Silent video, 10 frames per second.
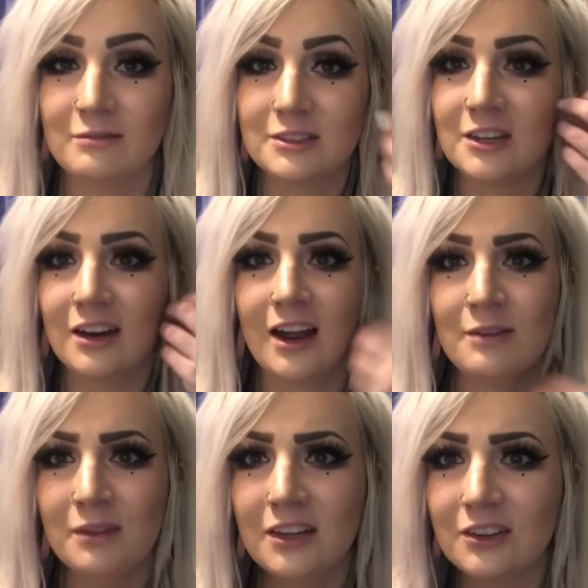Sorry, I'm
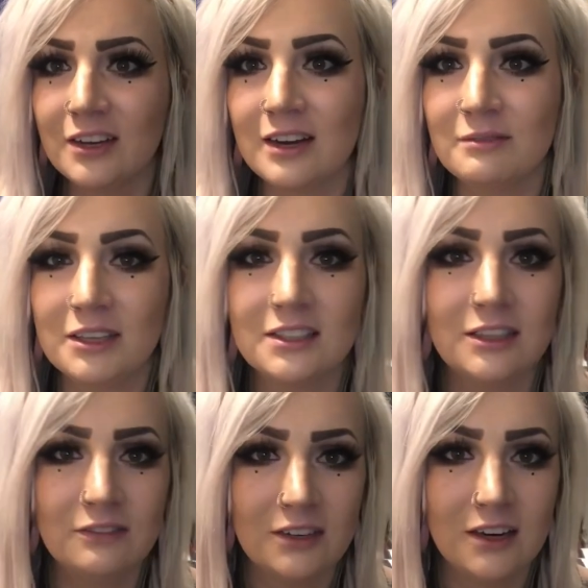like looking at
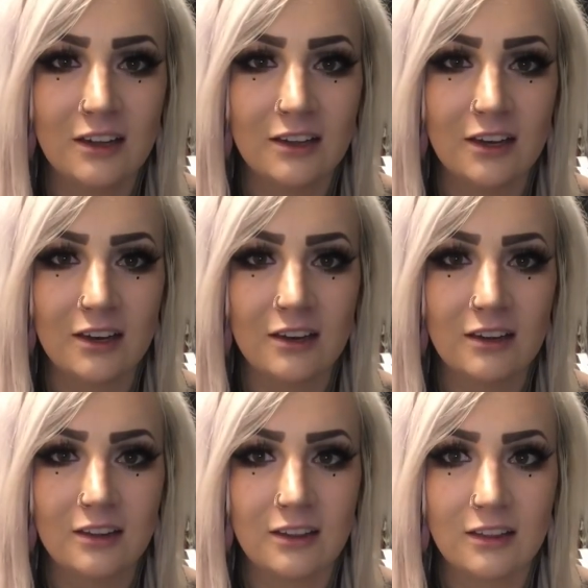myself and not like
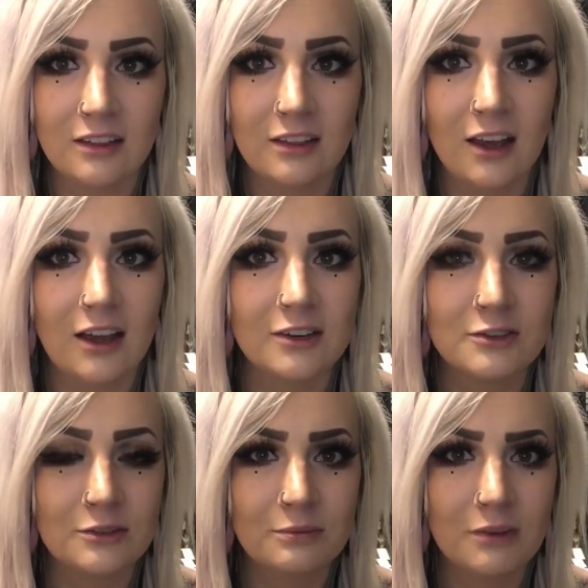the
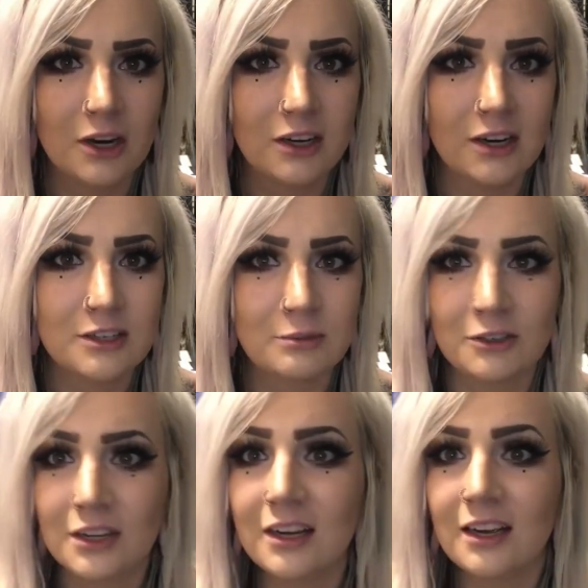actual part I should be
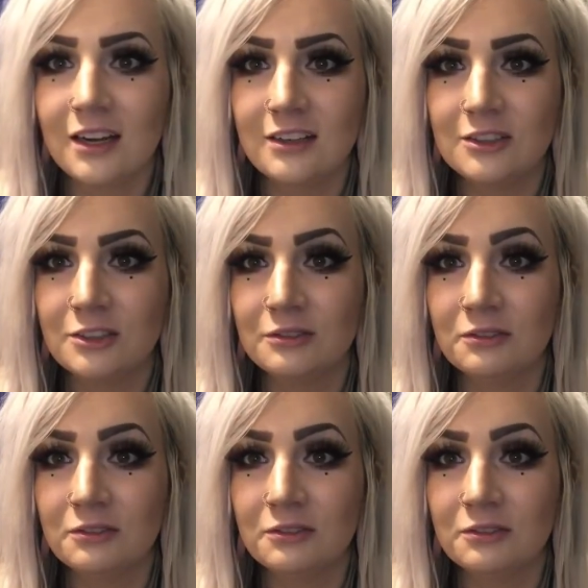looking at. So if it